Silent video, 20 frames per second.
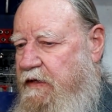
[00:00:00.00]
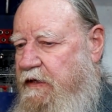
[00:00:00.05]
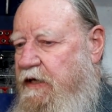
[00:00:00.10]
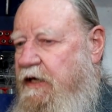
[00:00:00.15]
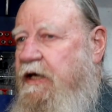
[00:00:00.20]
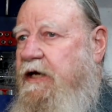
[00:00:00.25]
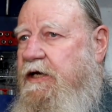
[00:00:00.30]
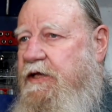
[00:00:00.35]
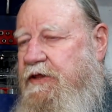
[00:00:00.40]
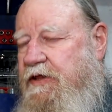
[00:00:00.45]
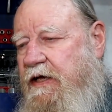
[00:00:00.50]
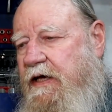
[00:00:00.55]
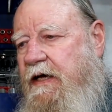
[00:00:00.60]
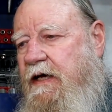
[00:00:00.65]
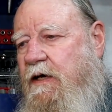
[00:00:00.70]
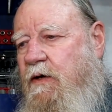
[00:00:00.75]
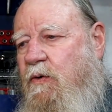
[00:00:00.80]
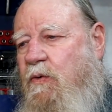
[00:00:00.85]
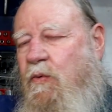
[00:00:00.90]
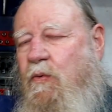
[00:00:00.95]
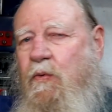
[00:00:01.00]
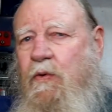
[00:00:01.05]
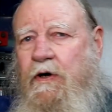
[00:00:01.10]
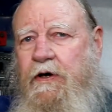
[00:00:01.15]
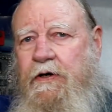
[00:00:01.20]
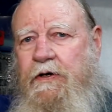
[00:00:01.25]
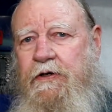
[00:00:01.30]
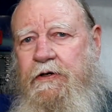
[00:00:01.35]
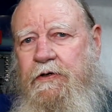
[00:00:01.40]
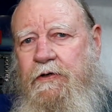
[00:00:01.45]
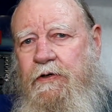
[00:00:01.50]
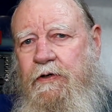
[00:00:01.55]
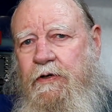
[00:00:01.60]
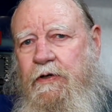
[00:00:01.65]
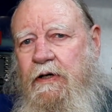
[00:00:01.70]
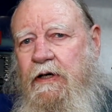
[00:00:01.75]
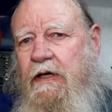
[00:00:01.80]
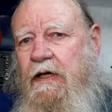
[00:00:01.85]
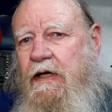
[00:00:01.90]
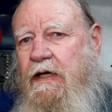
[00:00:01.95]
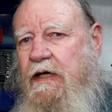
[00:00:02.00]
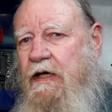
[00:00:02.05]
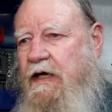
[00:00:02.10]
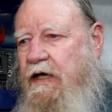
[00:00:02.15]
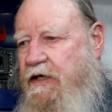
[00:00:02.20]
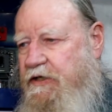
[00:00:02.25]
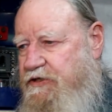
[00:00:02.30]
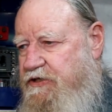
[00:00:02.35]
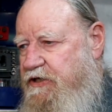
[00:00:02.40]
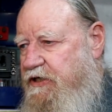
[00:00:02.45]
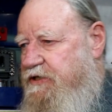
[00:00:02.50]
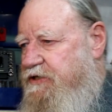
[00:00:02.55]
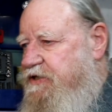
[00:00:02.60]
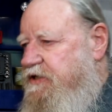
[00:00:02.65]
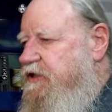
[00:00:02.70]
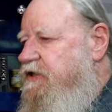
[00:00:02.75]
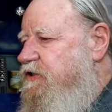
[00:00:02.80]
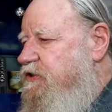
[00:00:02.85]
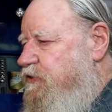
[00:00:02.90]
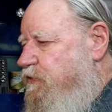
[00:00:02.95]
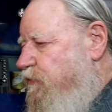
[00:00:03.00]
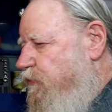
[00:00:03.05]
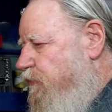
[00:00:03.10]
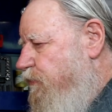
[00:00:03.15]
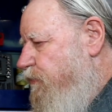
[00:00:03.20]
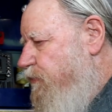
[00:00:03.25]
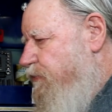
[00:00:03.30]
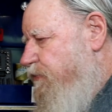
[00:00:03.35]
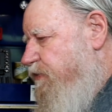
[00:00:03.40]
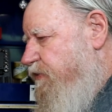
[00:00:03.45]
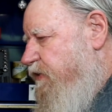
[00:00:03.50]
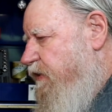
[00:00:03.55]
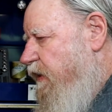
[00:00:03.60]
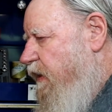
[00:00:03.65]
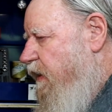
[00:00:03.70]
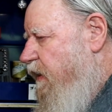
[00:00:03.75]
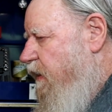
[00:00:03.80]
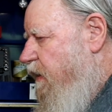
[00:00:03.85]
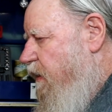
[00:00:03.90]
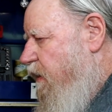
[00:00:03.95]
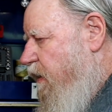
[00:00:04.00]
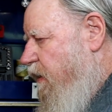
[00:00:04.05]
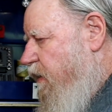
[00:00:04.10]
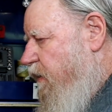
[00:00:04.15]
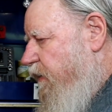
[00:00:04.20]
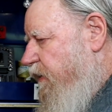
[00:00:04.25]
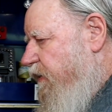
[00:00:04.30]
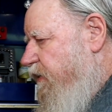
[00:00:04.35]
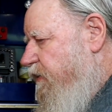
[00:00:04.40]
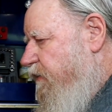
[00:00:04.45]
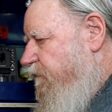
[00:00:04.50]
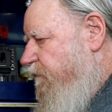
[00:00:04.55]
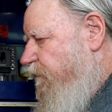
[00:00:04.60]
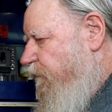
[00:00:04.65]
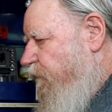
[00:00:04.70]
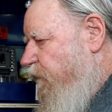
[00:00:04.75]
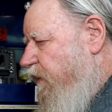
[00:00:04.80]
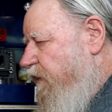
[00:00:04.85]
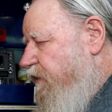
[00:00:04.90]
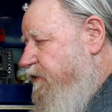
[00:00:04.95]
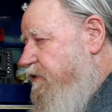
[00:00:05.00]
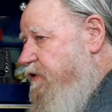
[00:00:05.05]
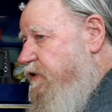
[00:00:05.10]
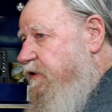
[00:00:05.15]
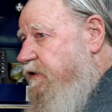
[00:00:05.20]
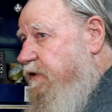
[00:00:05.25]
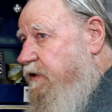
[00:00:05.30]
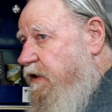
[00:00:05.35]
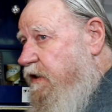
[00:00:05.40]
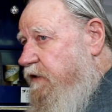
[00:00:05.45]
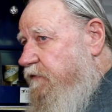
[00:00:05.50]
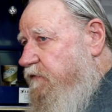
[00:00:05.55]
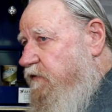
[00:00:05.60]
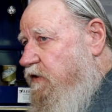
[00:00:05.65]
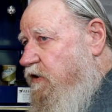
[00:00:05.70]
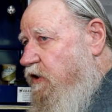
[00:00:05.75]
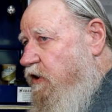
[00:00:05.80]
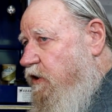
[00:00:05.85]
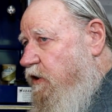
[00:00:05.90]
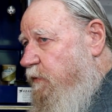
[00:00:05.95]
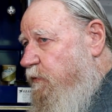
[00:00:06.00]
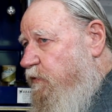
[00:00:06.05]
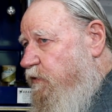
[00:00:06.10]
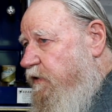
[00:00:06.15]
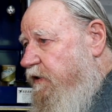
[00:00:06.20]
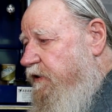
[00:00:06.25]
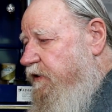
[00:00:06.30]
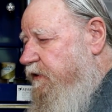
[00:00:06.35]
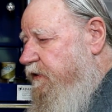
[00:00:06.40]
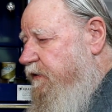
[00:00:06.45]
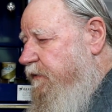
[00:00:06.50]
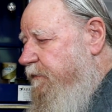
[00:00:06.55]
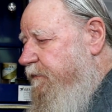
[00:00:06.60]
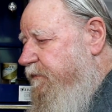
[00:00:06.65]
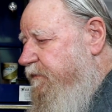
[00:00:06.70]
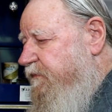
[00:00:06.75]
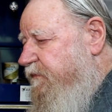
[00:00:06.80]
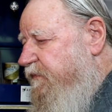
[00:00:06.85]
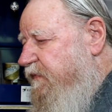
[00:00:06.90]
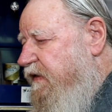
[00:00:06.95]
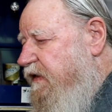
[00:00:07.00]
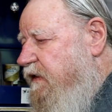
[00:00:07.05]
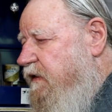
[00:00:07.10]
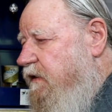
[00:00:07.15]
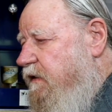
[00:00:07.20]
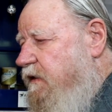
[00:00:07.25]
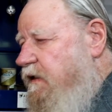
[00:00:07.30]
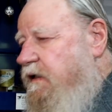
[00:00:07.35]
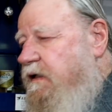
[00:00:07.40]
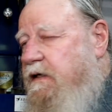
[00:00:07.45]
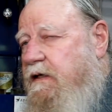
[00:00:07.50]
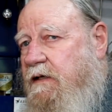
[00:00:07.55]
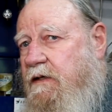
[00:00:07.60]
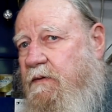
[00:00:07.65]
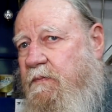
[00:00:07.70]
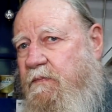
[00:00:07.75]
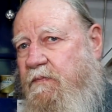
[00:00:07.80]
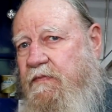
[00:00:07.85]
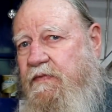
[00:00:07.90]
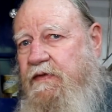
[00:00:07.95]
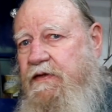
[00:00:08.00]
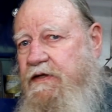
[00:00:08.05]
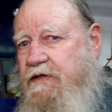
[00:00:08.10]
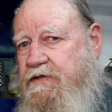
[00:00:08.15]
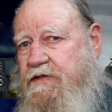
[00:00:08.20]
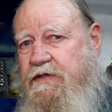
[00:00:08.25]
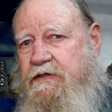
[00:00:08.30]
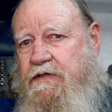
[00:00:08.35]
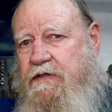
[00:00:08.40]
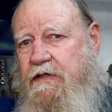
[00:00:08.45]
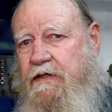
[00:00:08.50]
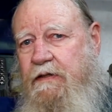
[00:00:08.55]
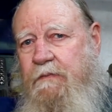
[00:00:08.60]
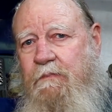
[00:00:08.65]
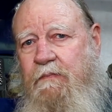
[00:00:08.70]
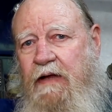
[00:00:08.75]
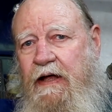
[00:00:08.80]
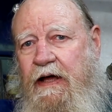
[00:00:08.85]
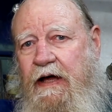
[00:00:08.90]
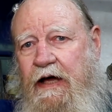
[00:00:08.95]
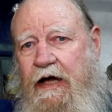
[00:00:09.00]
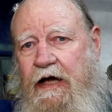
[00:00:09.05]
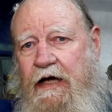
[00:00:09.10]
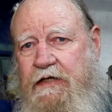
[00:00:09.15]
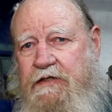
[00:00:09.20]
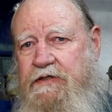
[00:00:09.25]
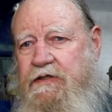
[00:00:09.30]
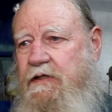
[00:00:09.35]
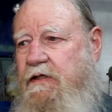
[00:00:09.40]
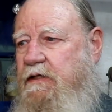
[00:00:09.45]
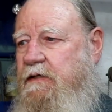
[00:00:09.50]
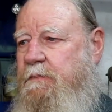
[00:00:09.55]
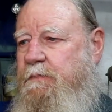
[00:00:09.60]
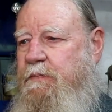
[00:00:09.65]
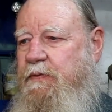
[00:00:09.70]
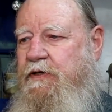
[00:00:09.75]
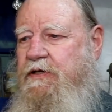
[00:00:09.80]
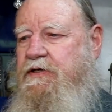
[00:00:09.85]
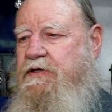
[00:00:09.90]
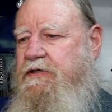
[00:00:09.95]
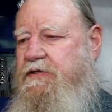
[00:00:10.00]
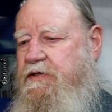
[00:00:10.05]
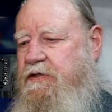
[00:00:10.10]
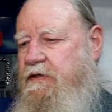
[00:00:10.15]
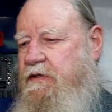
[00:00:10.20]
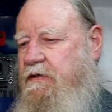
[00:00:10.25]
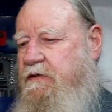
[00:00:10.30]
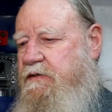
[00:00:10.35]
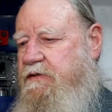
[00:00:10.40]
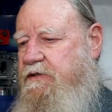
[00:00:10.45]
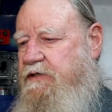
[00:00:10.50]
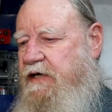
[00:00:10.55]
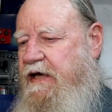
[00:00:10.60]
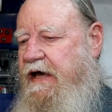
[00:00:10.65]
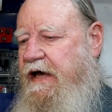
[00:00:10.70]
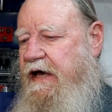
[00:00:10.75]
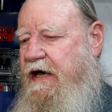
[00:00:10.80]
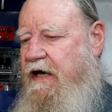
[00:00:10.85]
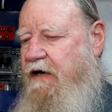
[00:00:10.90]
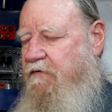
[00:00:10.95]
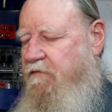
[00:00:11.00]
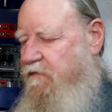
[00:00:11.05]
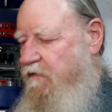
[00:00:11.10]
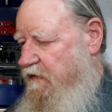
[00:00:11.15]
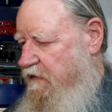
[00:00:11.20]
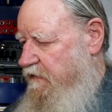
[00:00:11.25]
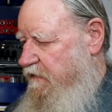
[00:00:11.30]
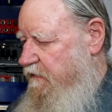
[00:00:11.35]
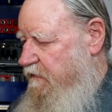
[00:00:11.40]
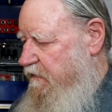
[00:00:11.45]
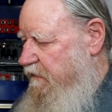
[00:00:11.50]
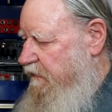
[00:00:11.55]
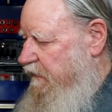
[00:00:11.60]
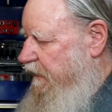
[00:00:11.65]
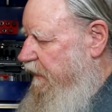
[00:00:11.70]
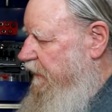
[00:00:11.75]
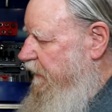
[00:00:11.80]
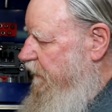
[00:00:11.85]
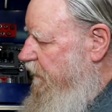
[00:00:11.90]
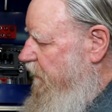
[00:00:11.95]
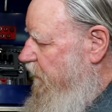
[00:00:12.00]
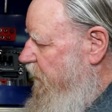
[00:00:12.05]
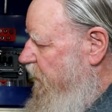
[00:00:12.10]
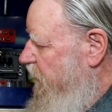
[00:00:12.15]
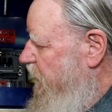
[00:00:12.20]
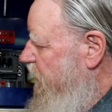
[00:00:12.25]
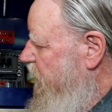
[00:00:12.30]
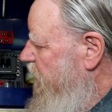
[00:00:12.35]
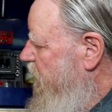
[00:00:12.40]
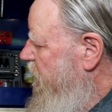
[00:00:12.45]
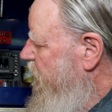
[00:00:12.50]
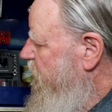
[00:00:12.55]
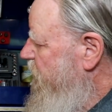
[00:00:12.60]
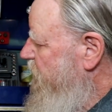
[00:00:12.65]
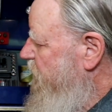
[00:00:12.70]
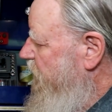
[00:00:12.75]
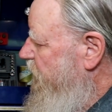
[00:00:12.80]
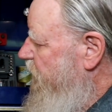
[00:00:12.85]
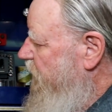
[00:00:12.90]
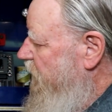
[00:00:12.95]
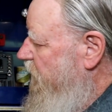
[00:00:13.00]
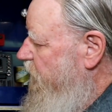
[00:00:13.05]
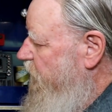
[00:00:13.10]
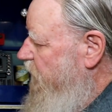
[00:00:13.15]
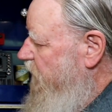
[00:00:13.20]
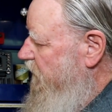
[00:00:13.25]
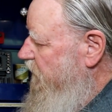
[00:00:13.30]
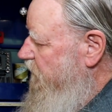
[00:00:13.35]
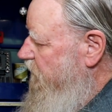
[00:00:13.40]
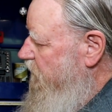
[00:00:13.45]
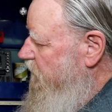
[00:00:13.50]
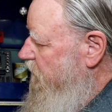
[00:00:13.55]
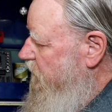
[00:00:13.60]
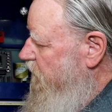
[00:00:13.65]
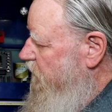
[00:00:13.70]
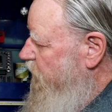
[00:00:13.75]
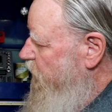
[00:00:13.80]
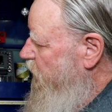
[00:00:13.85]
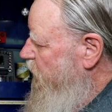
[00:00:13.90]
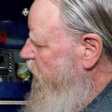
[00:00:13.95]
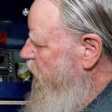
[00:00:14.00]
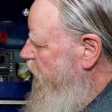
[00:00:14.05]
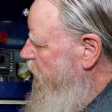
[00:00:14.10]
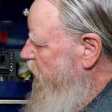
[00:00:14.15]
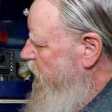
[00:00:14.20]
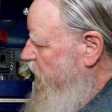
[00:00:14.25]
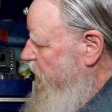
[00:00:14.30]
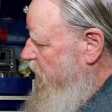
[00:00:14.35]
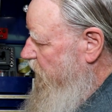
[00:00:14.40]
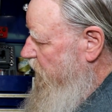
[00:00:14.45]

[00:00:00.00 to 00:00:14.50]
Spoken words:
anything where your adjusting screws are in the front of the carburetor, this is an excellent piece to have. And let me see if I can find a number.